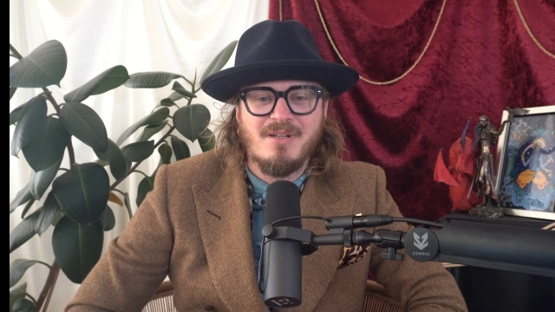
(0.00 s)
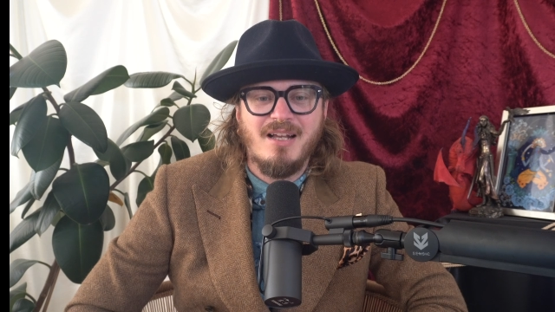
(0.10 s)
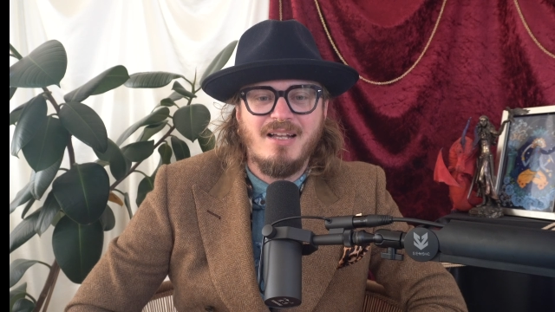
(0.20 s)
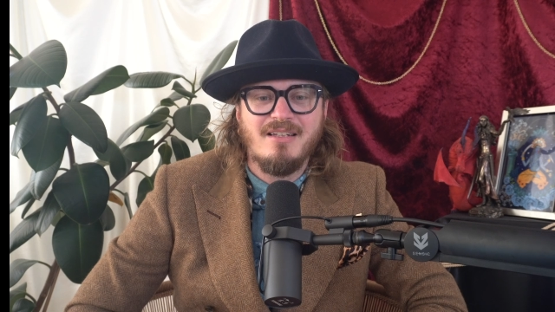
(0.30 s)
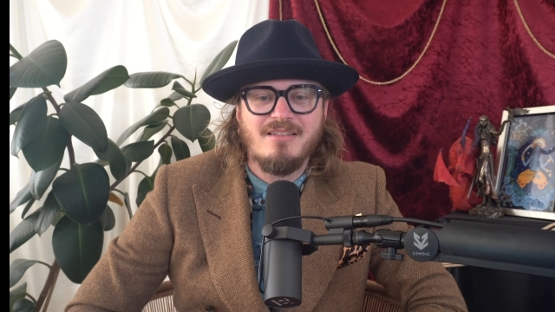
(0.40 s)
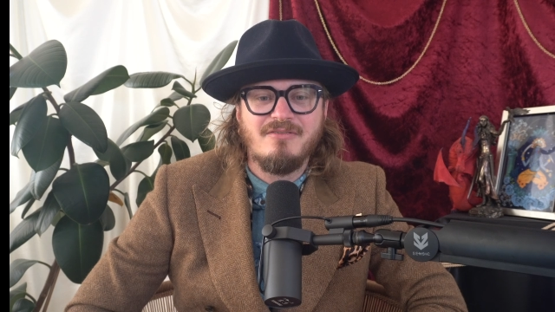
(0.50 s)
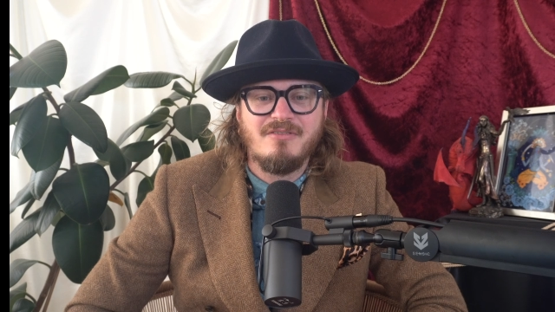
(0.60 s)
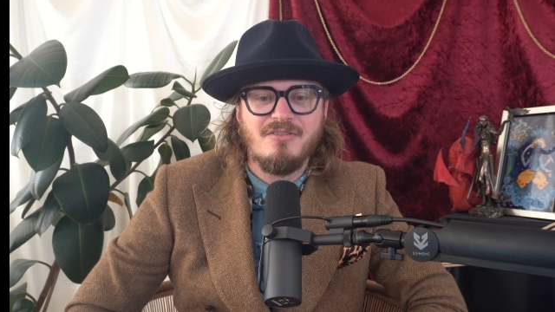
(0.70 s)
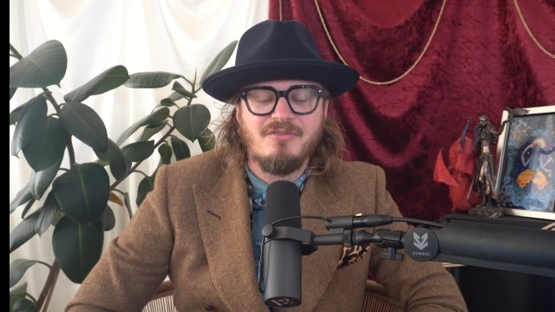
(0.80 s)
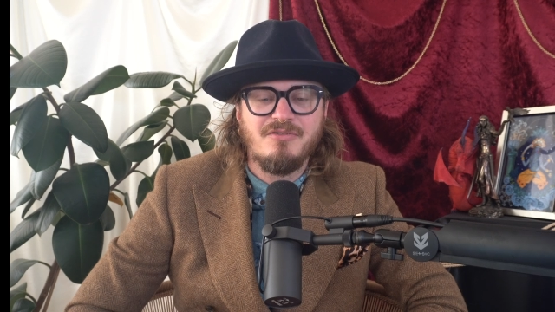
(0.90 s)
and I've
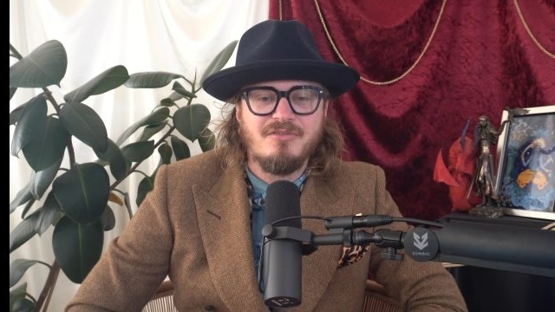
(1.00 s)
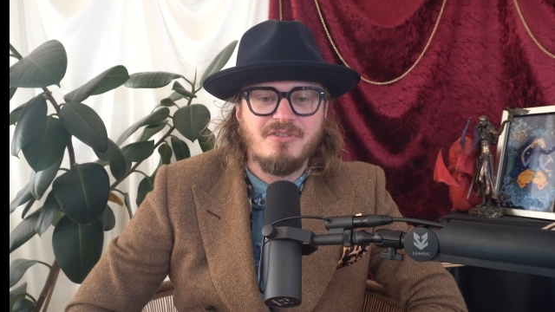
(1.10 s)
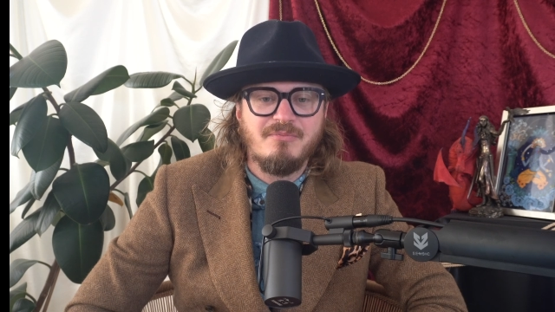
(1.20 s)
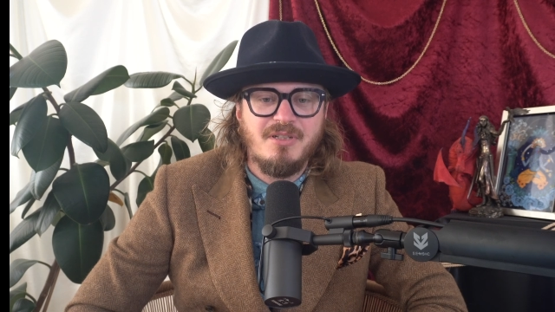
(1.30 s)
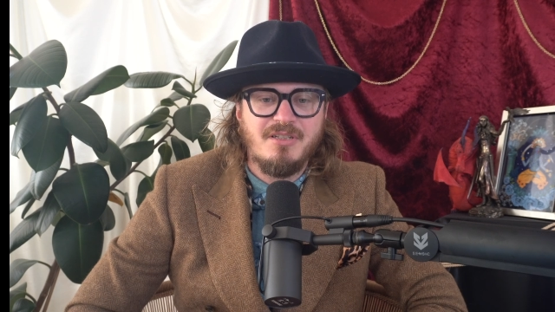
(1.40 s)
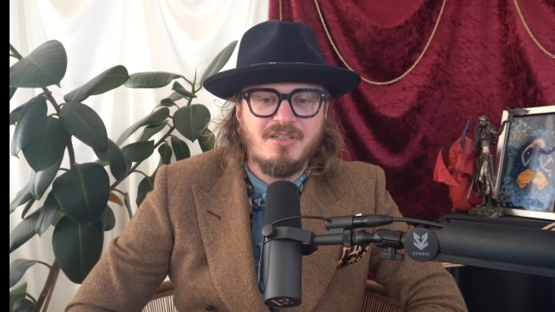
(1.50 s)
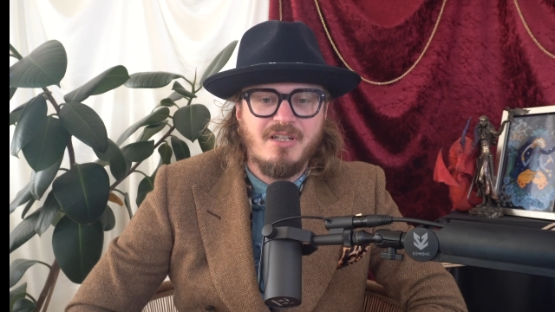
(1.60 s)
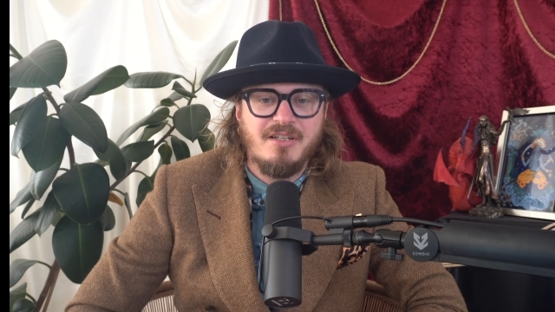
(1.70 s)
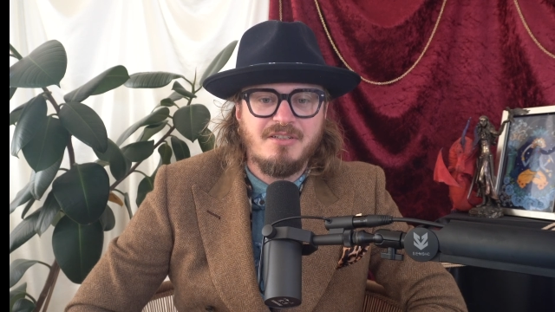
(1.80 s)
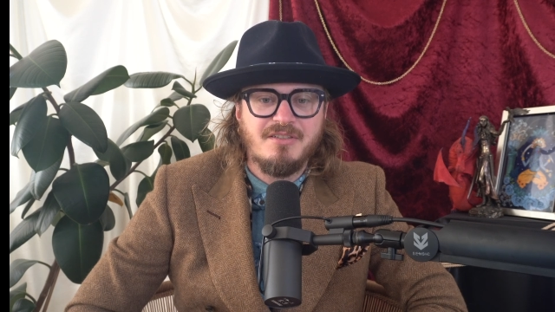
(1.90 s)
gone through some
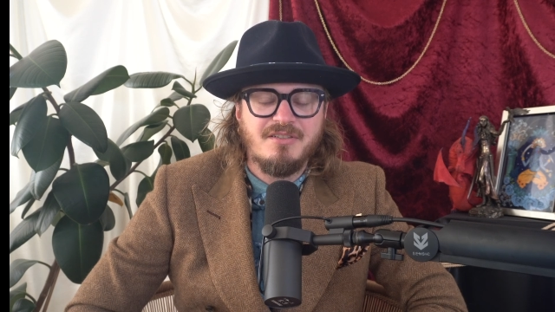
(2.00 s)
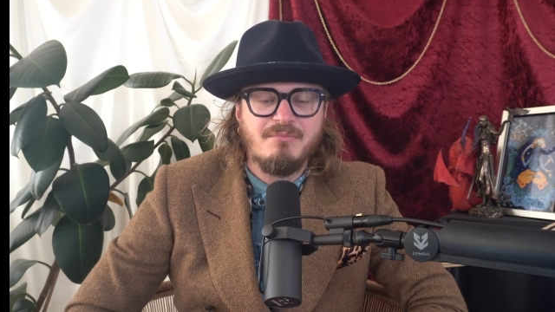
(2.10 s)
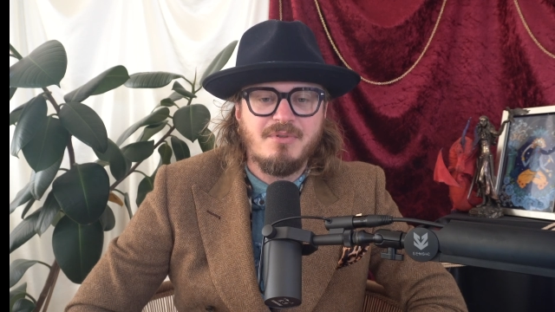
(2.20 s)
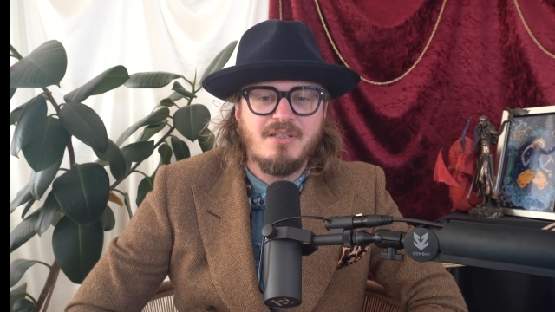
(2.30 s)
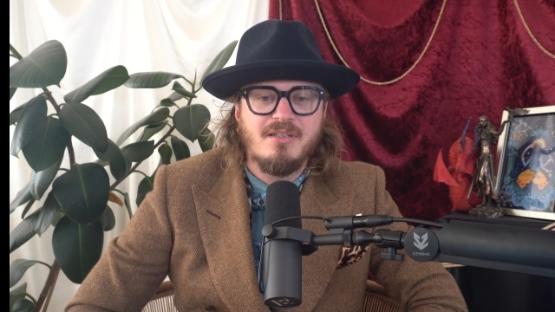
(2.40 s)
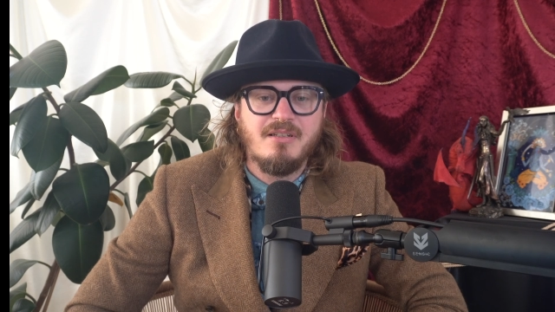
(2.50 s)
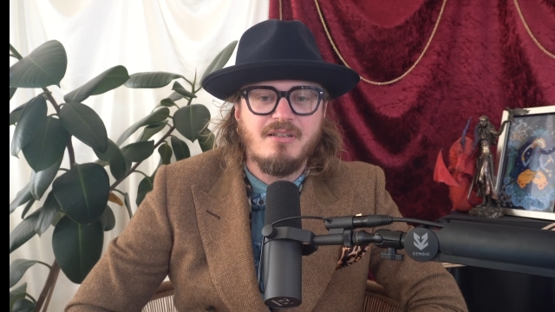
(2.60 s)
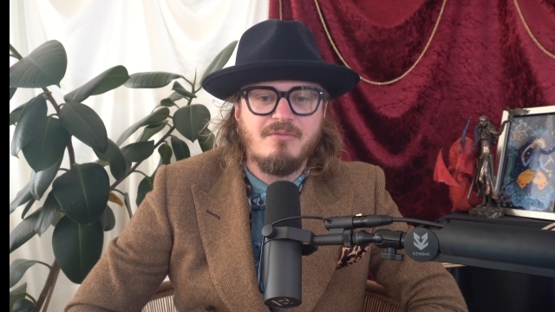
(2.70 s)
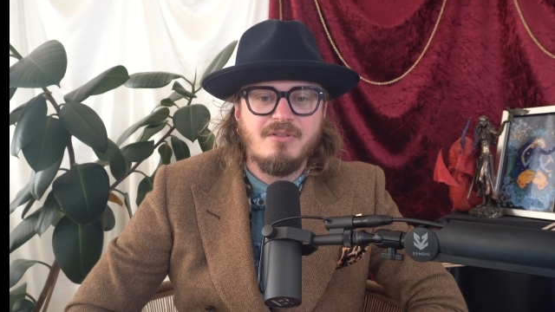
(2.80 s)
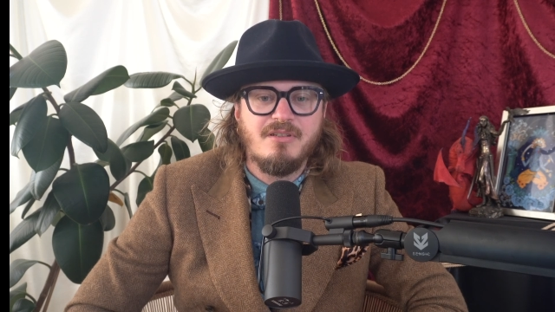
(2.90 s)
initiations, in
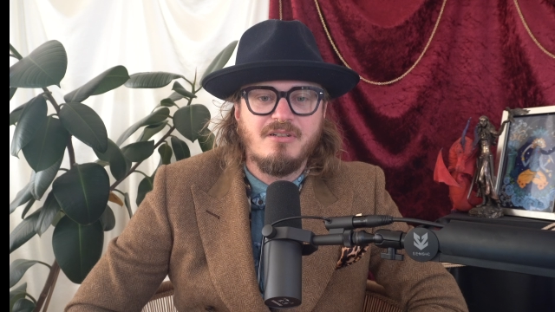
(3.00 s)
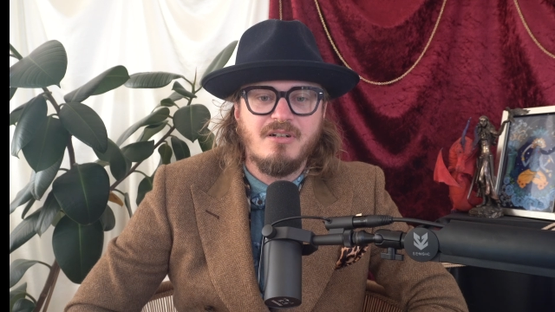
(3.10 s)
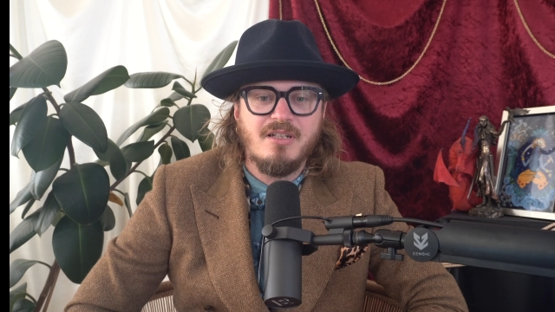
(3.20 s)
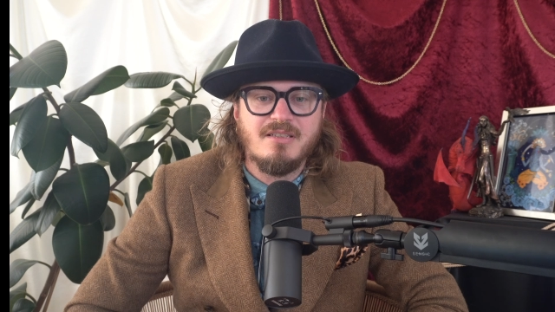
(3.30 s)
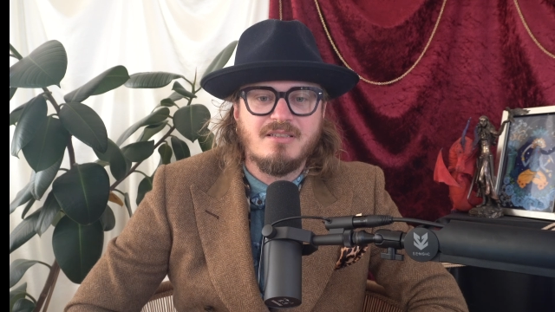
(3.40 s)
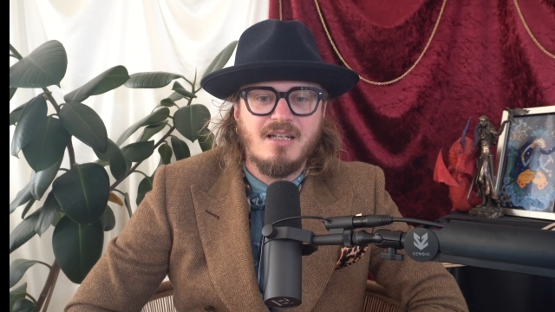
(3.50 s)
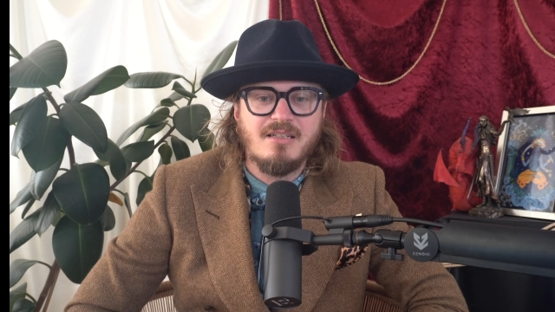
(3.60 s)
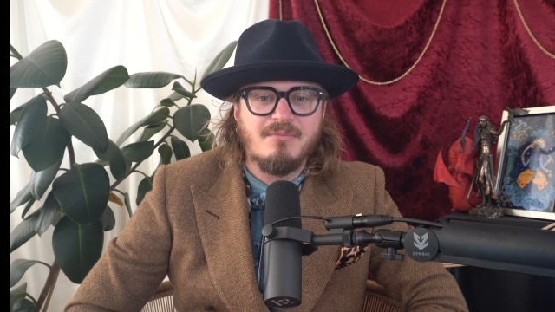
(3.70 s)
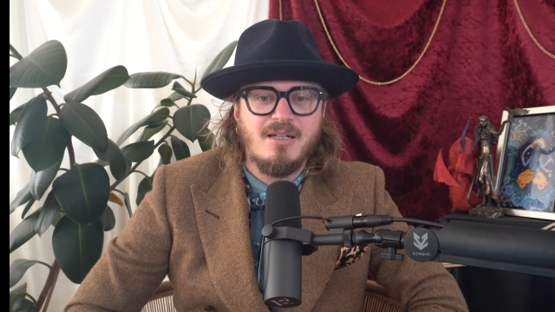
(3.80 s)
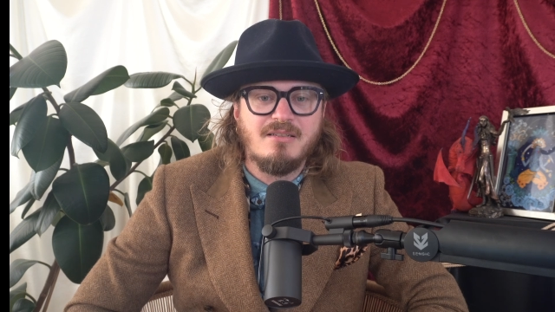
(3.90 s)
particular with the goddess
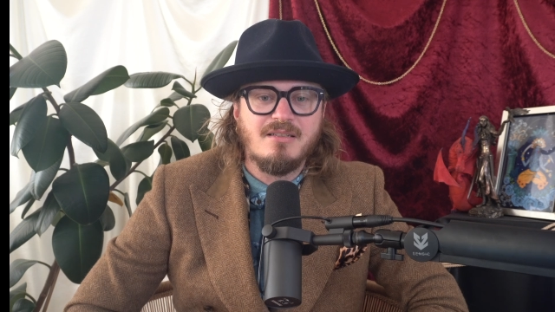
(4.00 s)
Sekhmet,